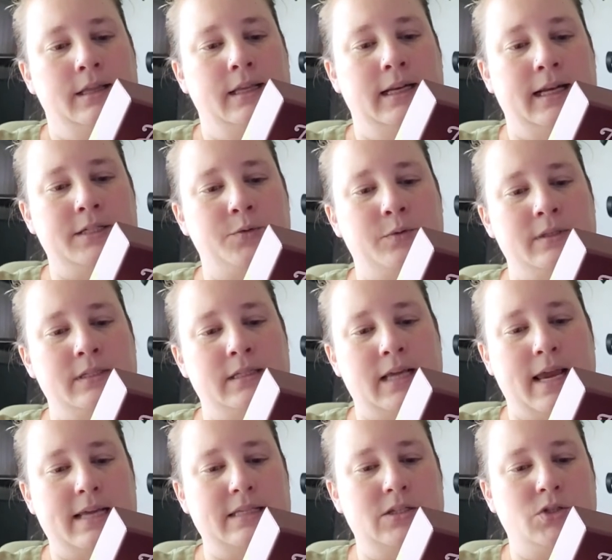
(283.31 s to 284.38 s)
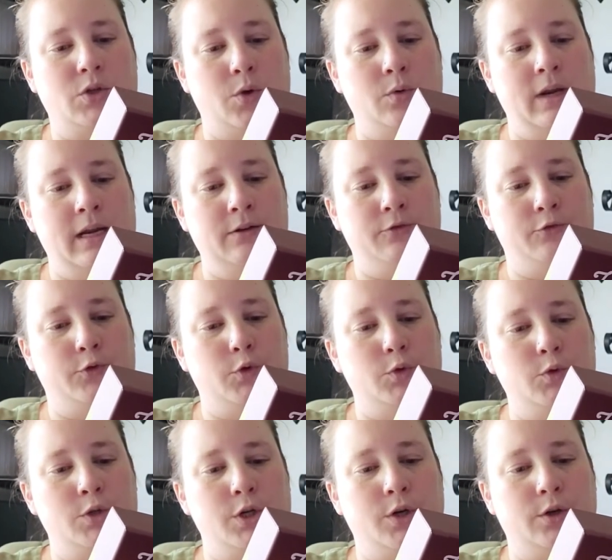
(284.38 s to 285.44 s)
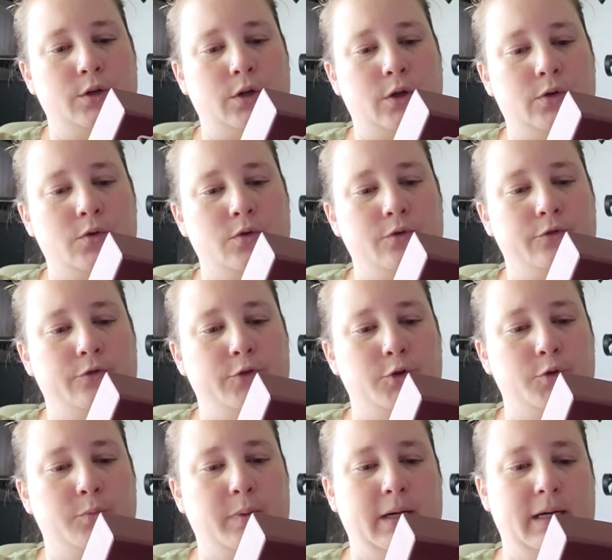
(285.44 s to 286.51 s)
The next one says donate food to your local food